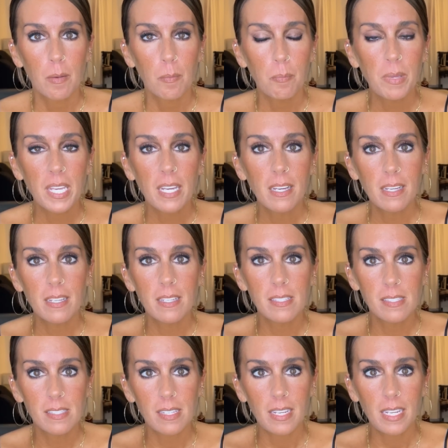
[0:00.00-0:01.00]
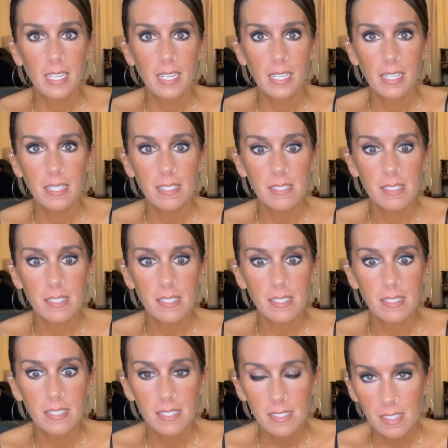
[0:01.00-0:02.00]
because it is
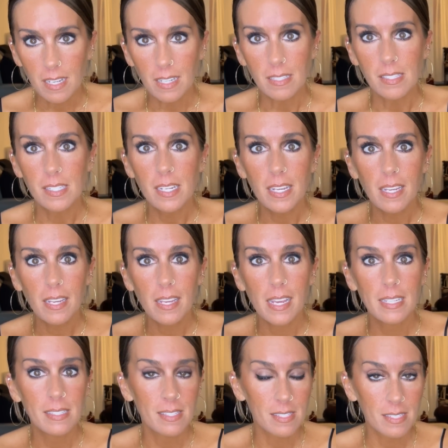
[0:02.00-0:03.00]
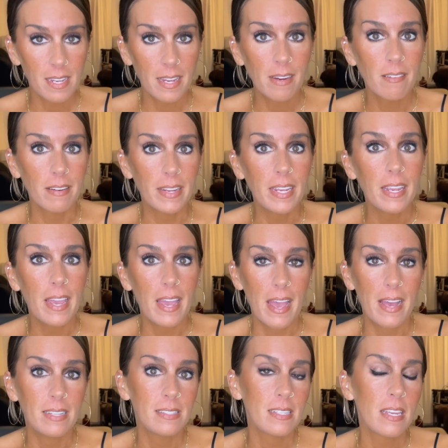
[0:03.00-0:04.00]
disgusting and scary.
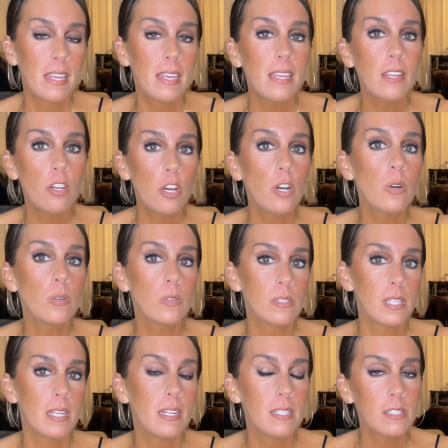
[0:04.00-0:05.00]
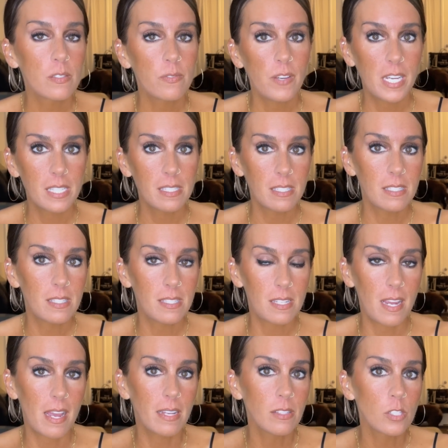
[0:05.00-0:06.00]
And he knows that his fans and
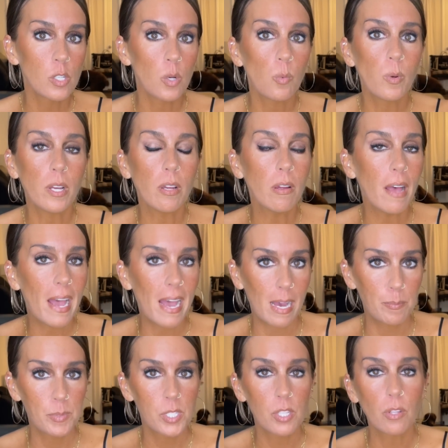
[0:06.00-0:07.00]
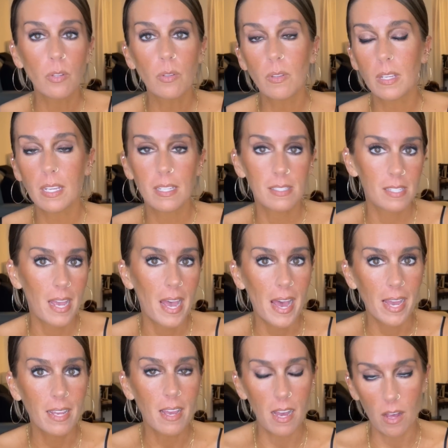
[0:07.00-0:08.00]
stans will absolutely
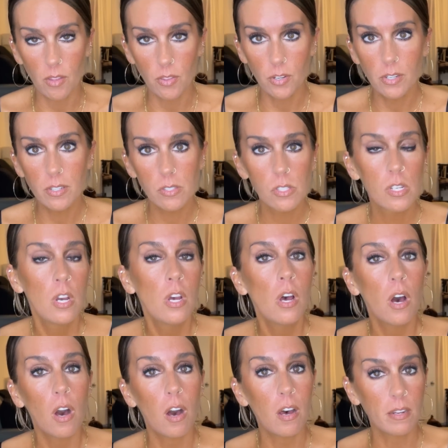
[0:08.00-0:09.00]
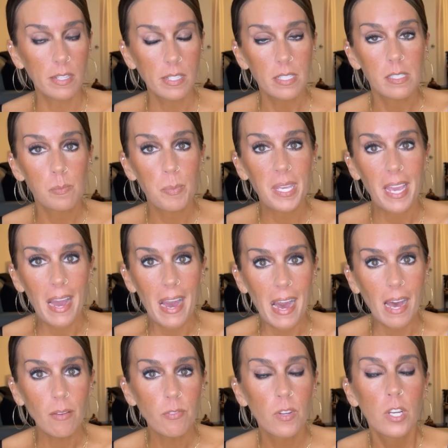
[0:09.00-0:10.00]
attack others on his
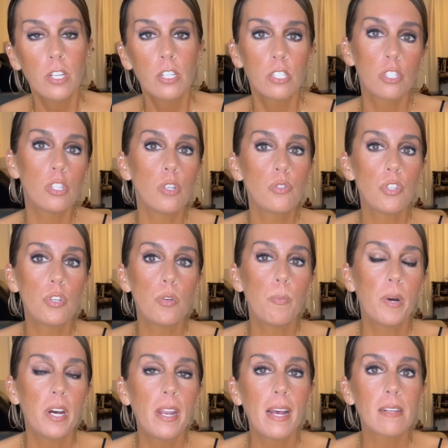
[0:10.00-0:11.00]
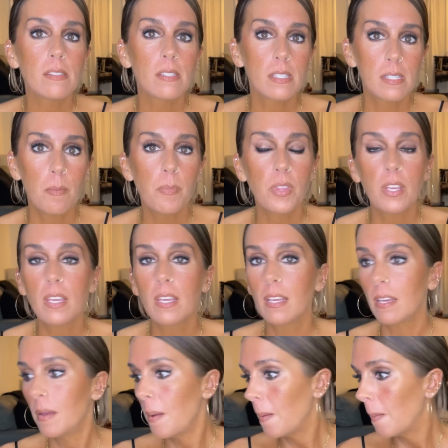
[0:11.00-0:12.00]
behalf. So to put out
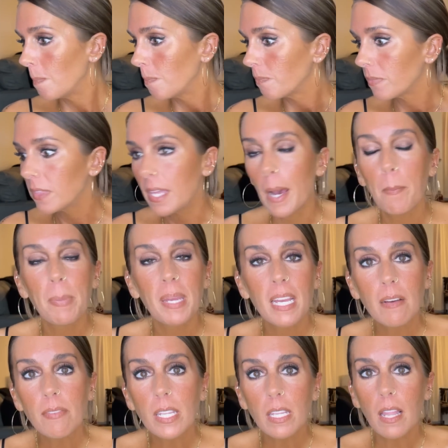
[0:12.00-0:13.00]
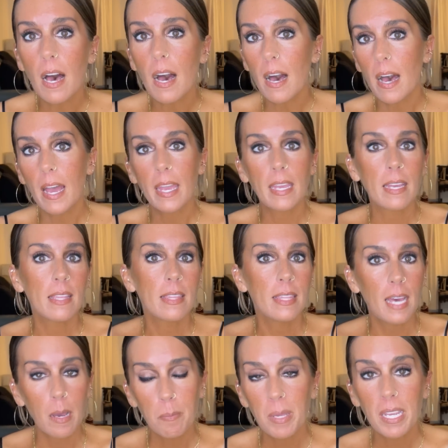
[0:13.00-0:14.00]
something that big of a lie,
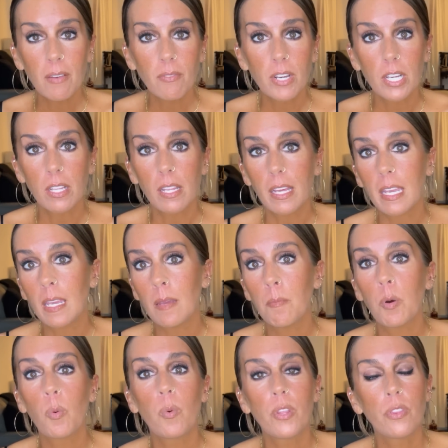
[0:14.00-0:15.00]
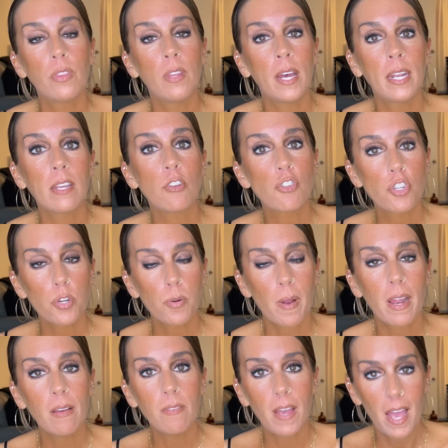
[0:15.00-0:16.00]
that big of a claim with not a
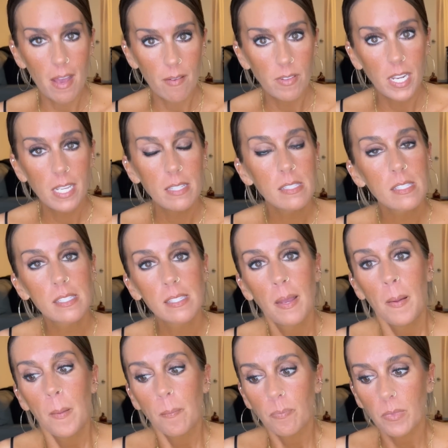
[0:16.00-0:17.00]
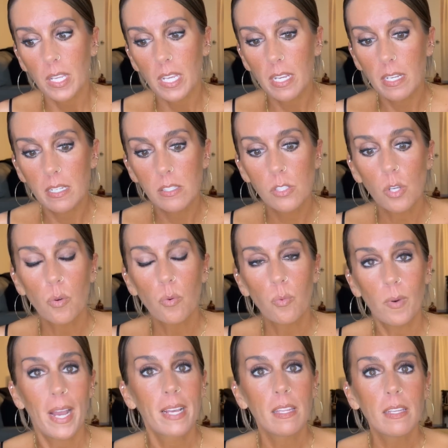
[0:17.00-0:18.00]
shred of evidence is
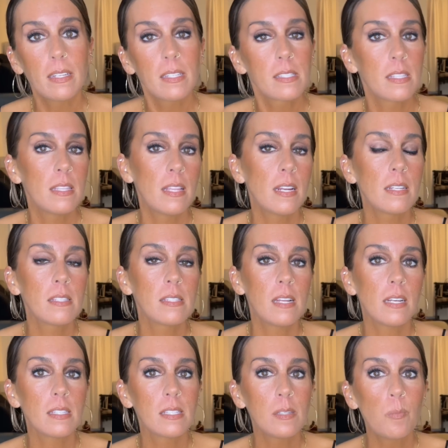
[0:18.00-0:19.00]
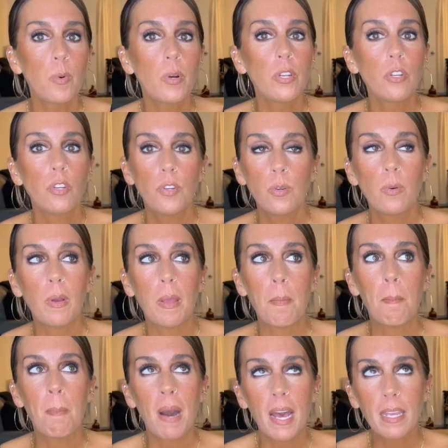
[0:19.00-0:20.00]
reckless, and that is not someone who,
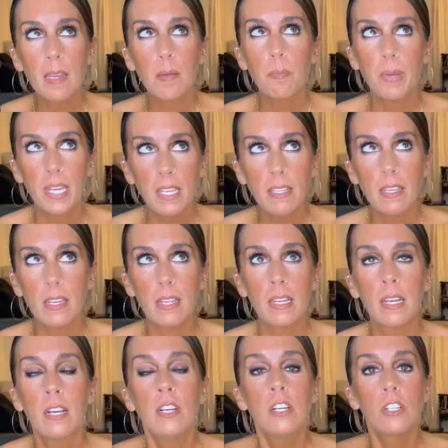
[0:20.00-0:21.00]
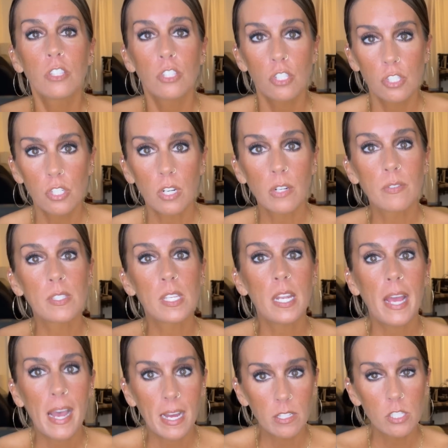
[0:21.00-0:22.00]
in my opinion, deserves an
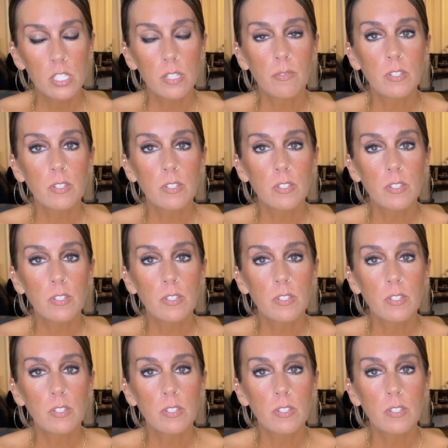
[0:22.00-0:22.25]
ounce of